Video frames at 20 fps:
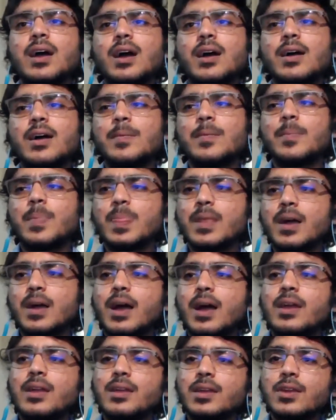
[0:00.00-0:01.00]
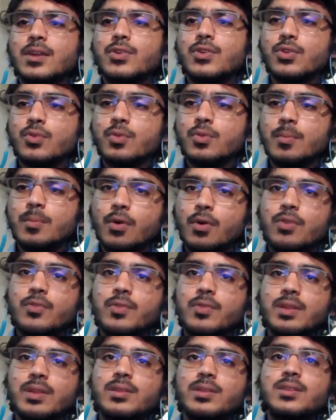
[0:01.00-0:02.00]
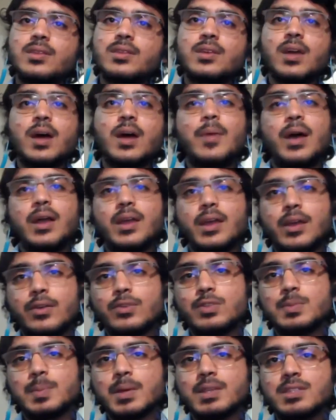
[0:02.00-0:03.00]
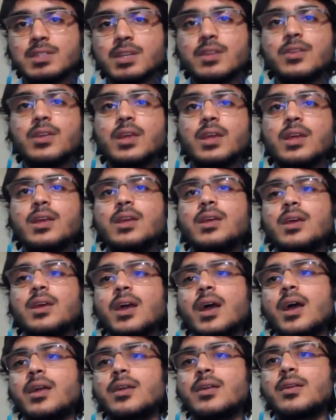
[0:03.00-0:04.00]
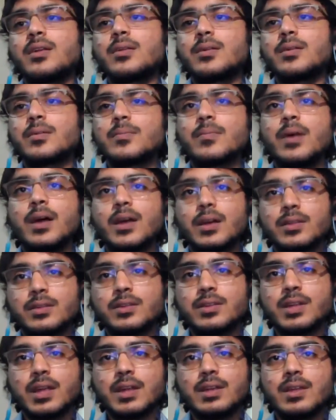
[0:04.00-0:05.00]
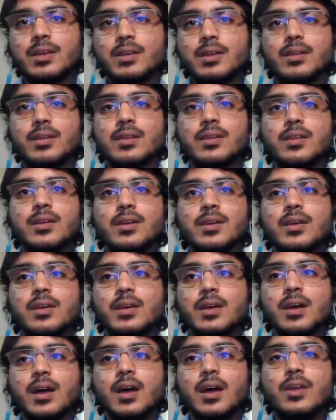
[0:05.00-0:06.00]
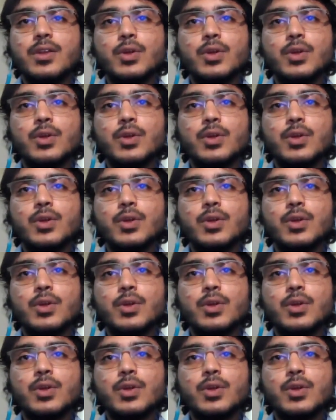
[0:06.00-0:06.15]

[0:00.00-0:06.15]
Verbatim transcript: Uh, I intend to do more with uh, my aerospace degree and my other technical uh,